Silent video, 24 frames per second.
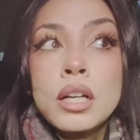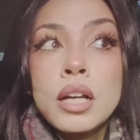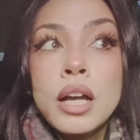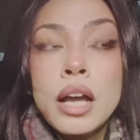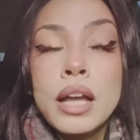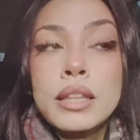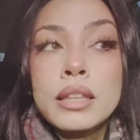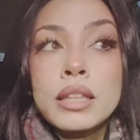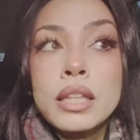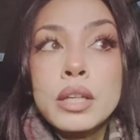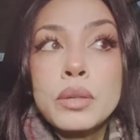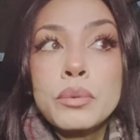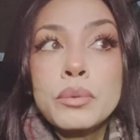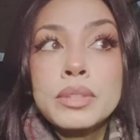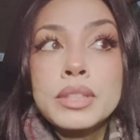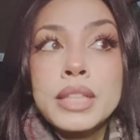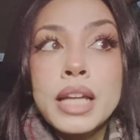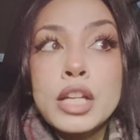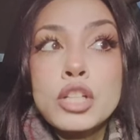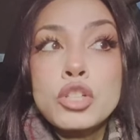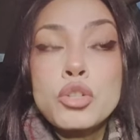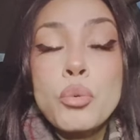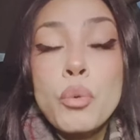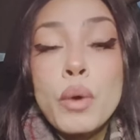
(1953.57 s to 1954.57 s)
I think was
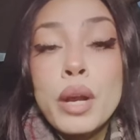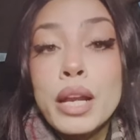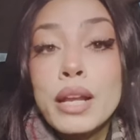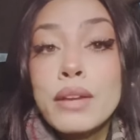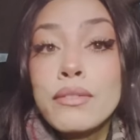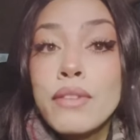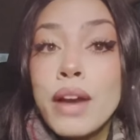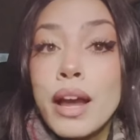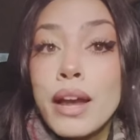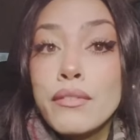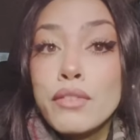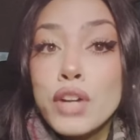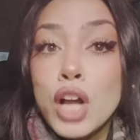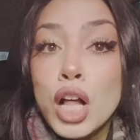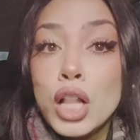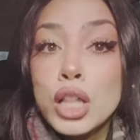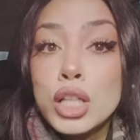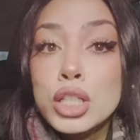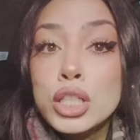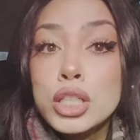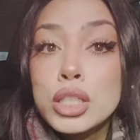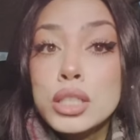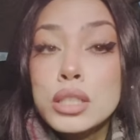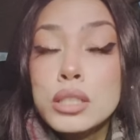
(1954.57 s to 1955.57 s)
like
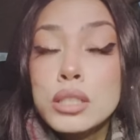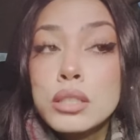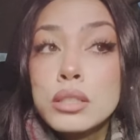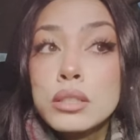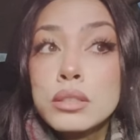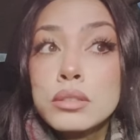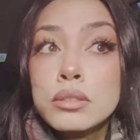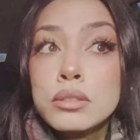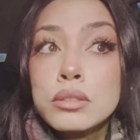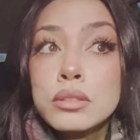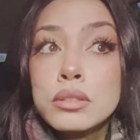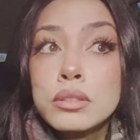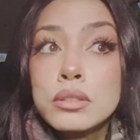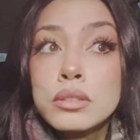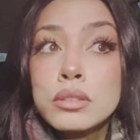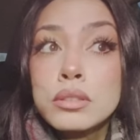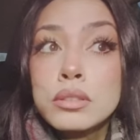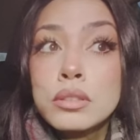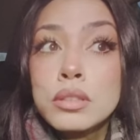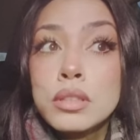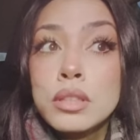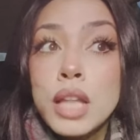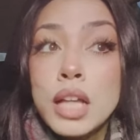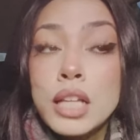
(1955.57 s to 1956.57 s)
$25
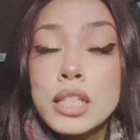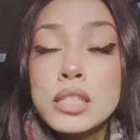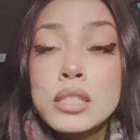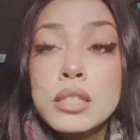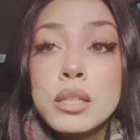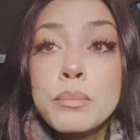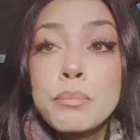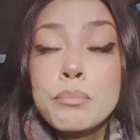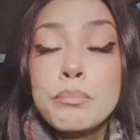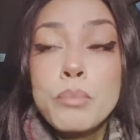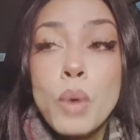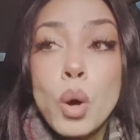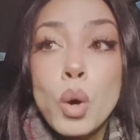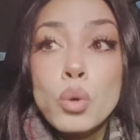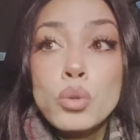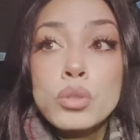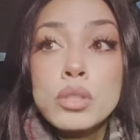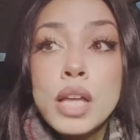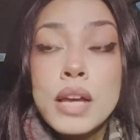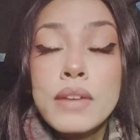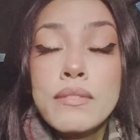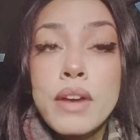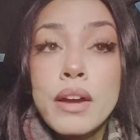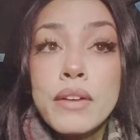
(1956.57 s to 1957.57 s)
that's the
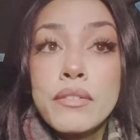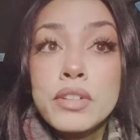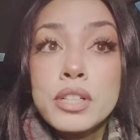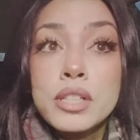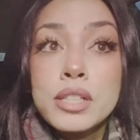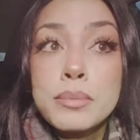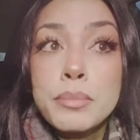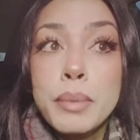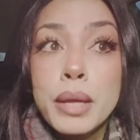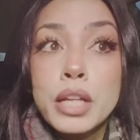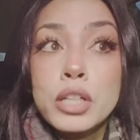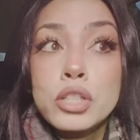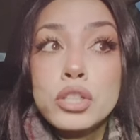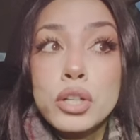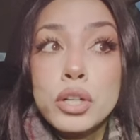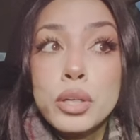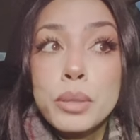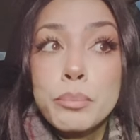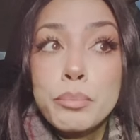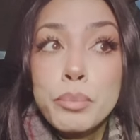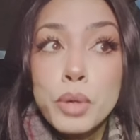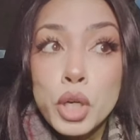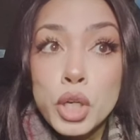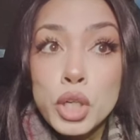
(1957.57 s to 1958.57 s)
most I've ever spent on a
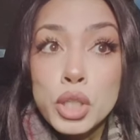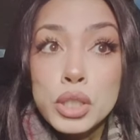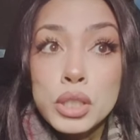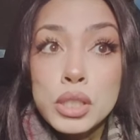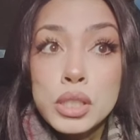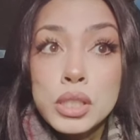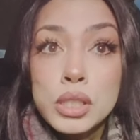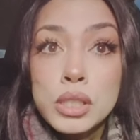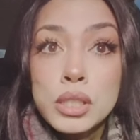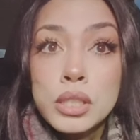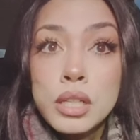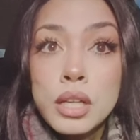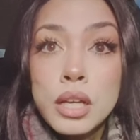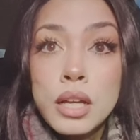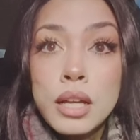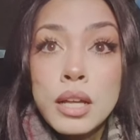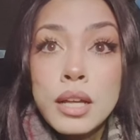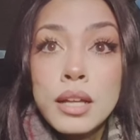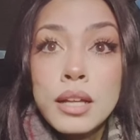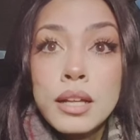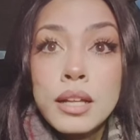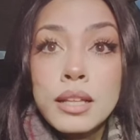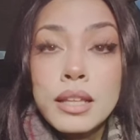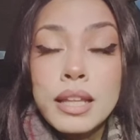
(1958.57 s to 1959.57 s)
purse.
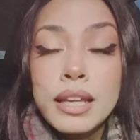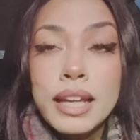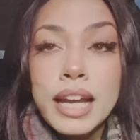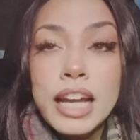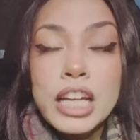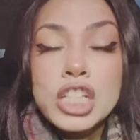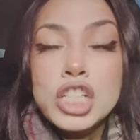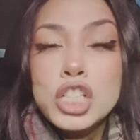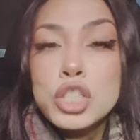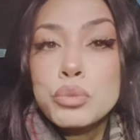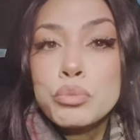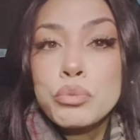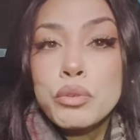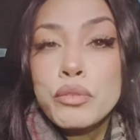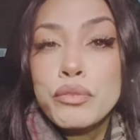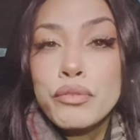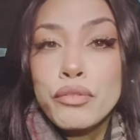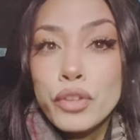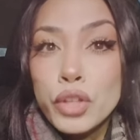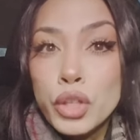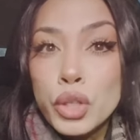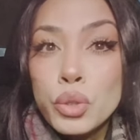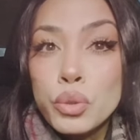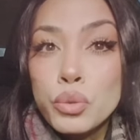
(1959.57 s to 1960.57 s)
Like I just
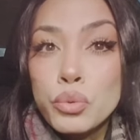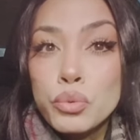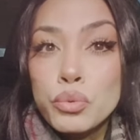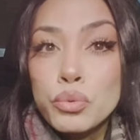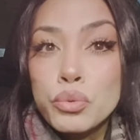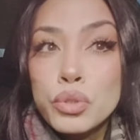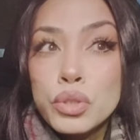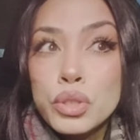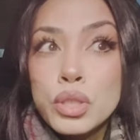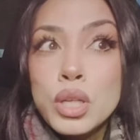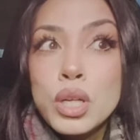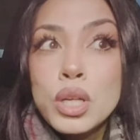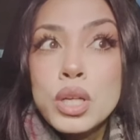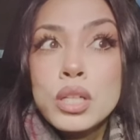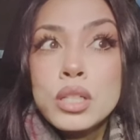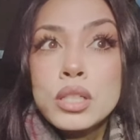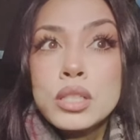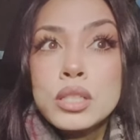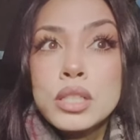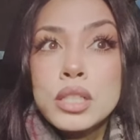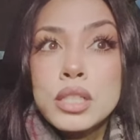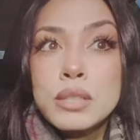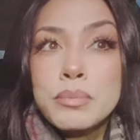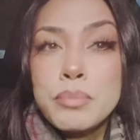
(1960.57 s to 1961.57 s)
refuse
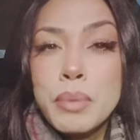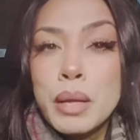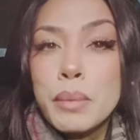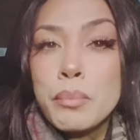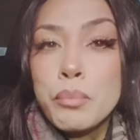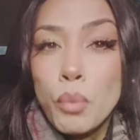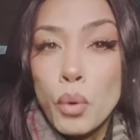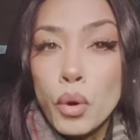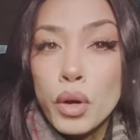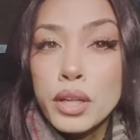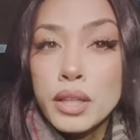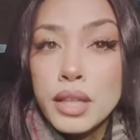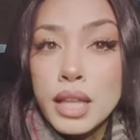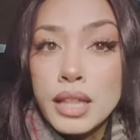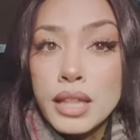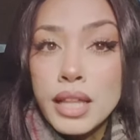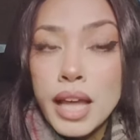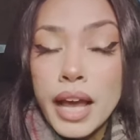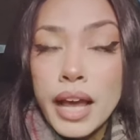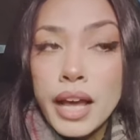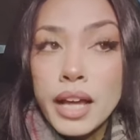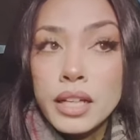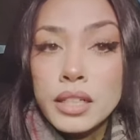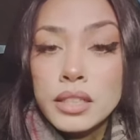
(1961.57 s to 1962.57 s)
to spend more than
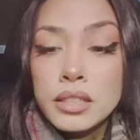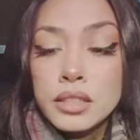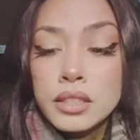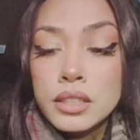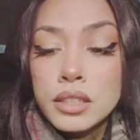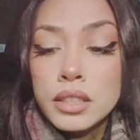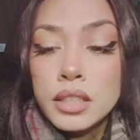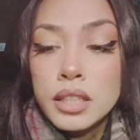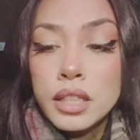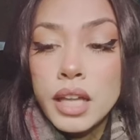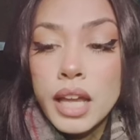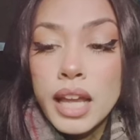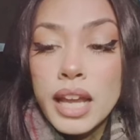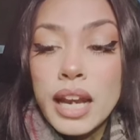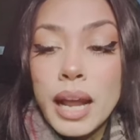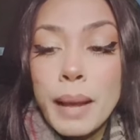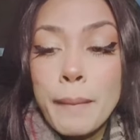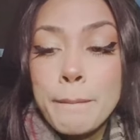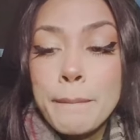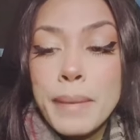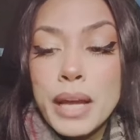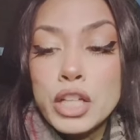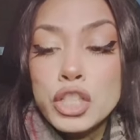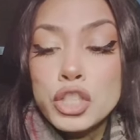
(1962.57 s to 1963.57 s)
that. And I
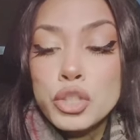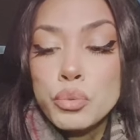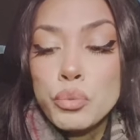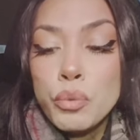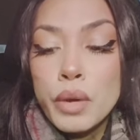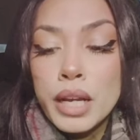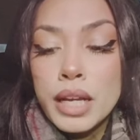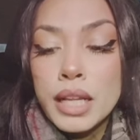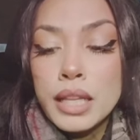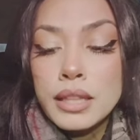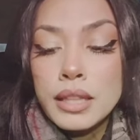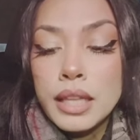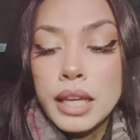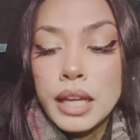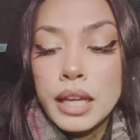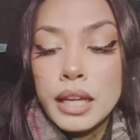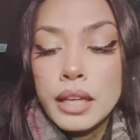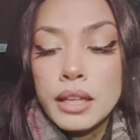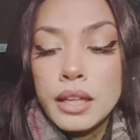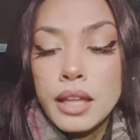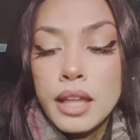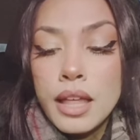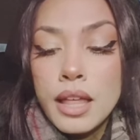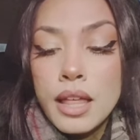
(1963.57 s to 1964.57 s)
bet you
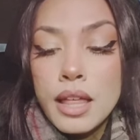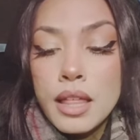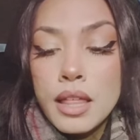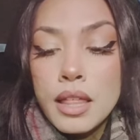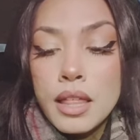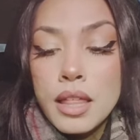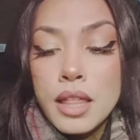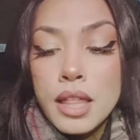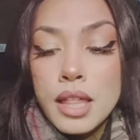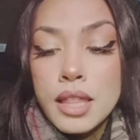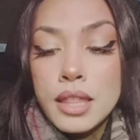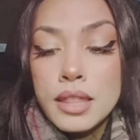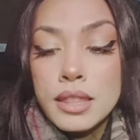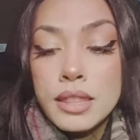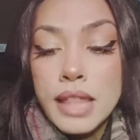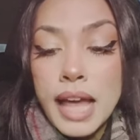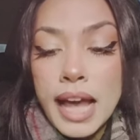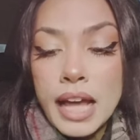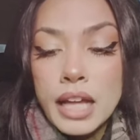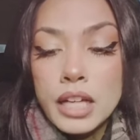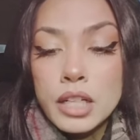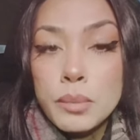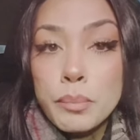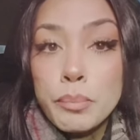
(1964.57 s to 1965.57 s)
anything,
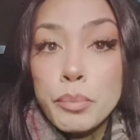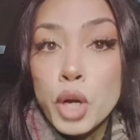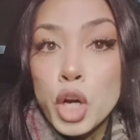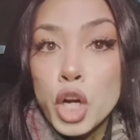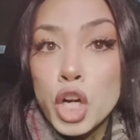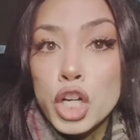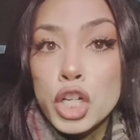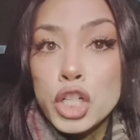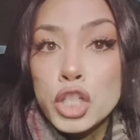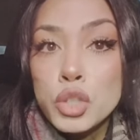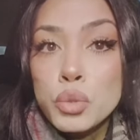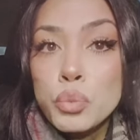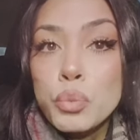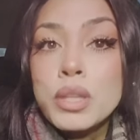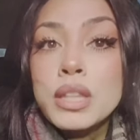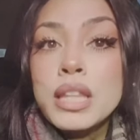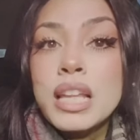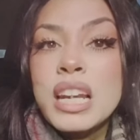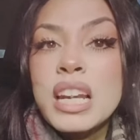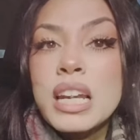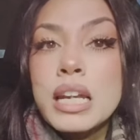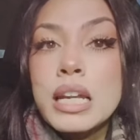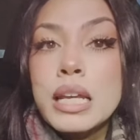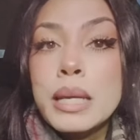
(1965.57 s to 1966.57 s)
that purse with the
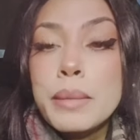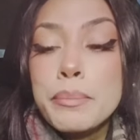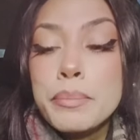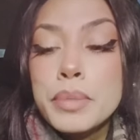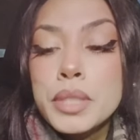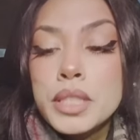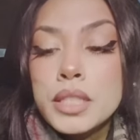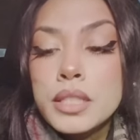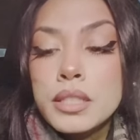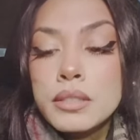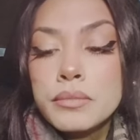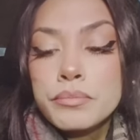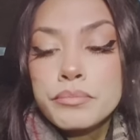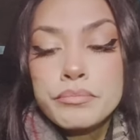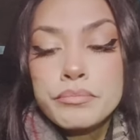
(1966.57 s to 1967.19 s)
lips,